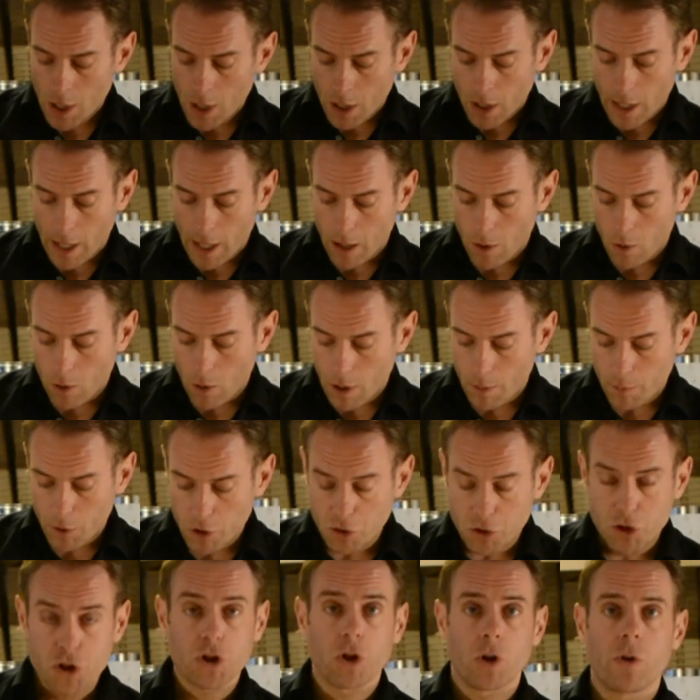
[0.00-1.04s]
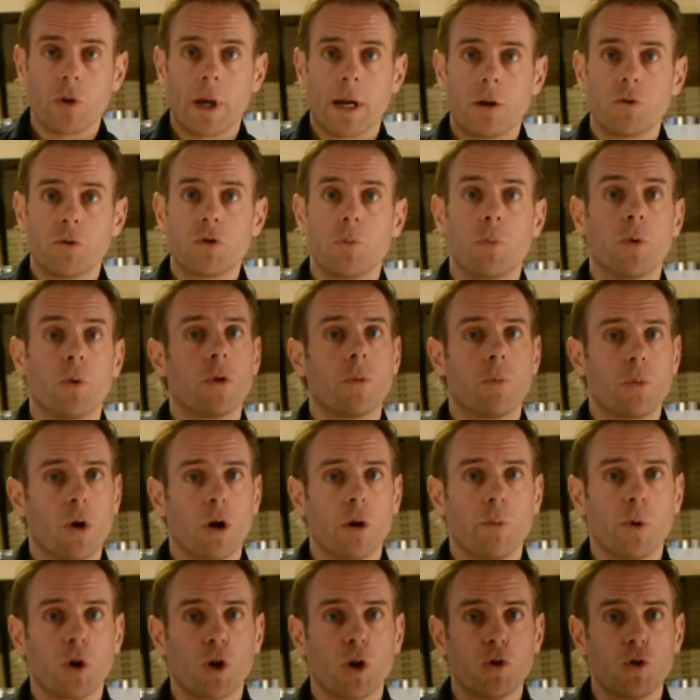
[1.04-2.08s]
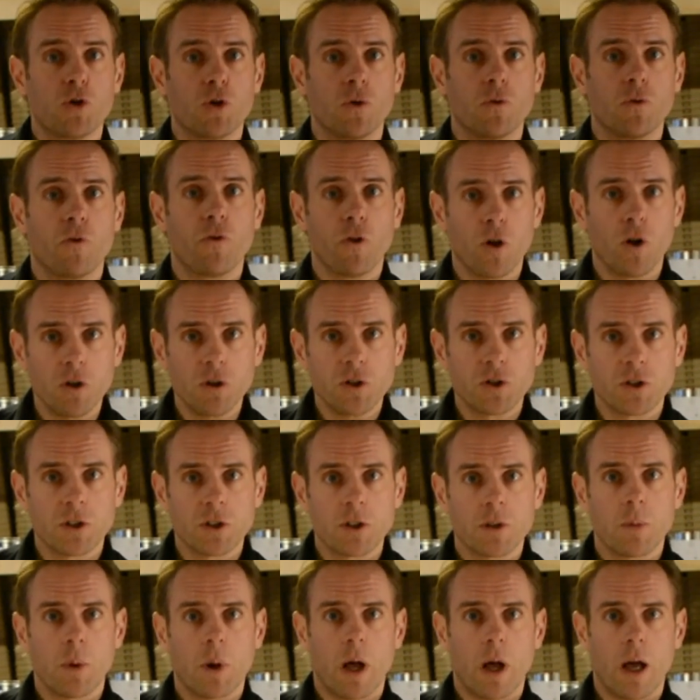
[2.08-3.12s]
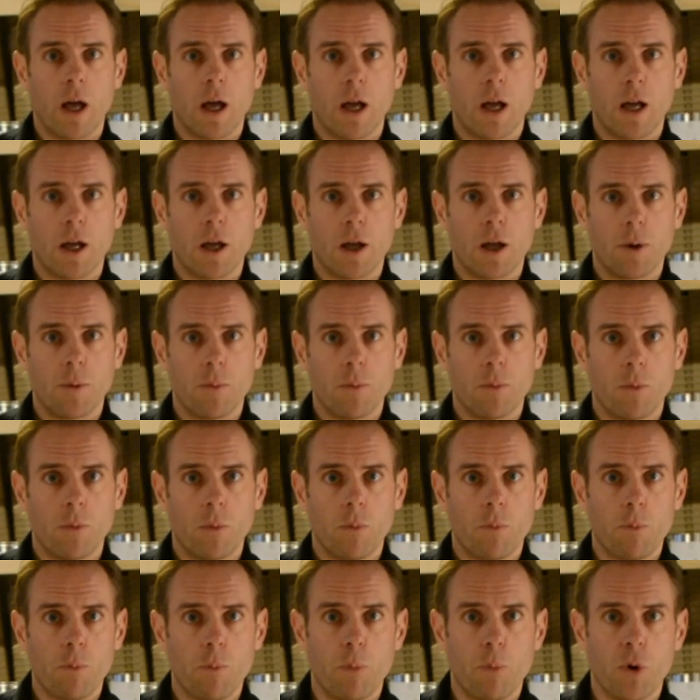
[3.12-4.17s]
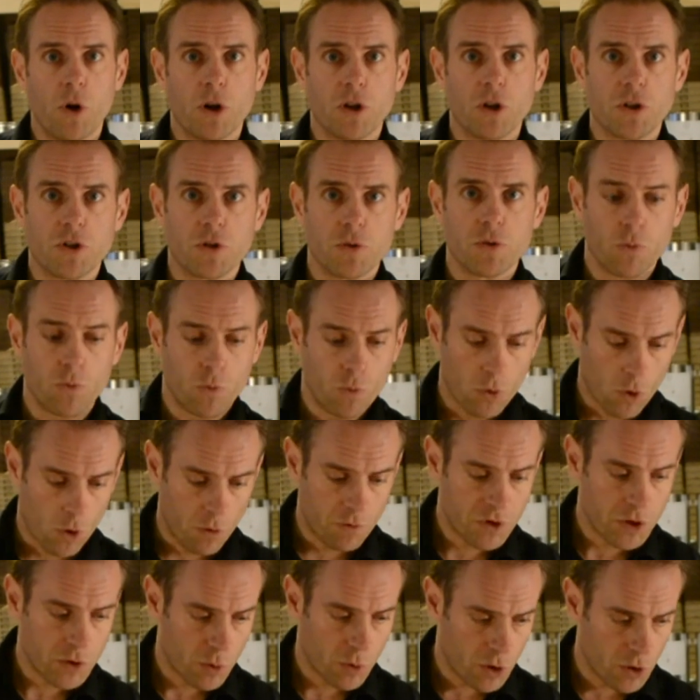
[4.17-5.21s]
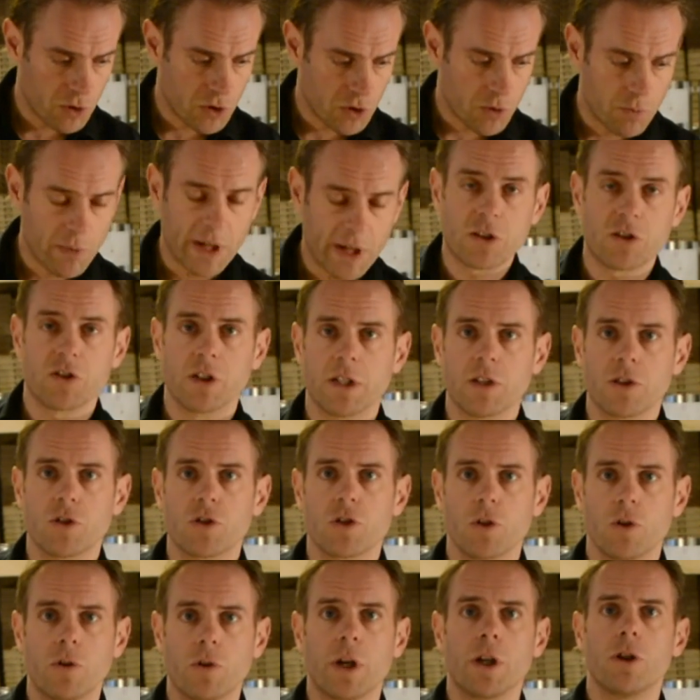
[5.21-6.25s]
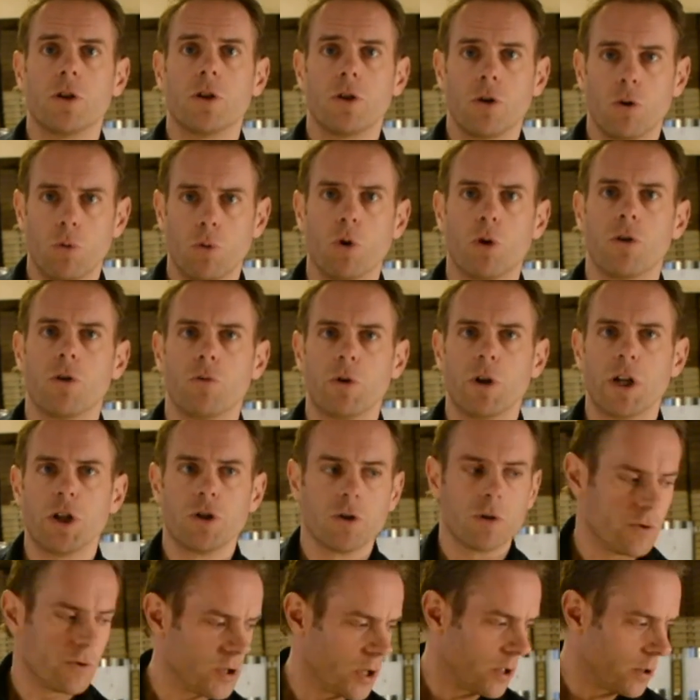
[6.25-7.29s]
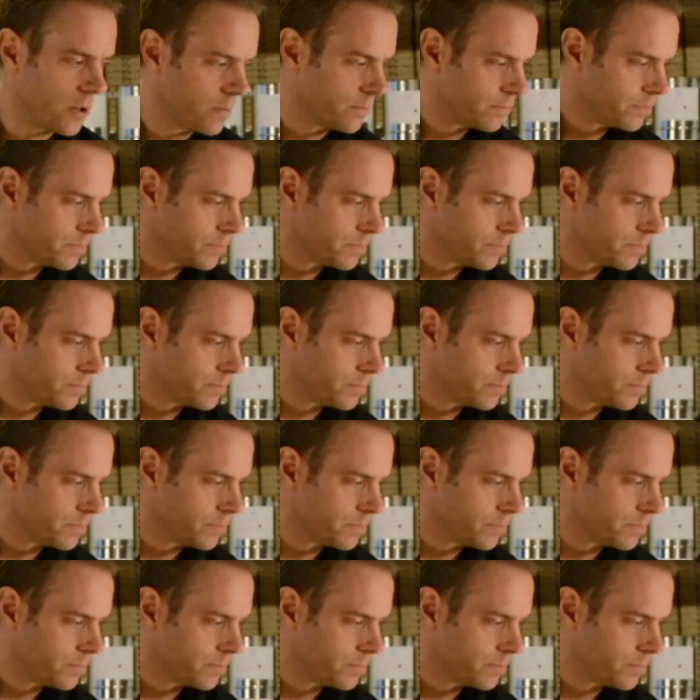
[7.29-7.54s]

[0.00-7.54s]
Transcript: Now I'm going to show you how to put the primer coat on first, but obviously we're going to mix it so that you know what the ratios are.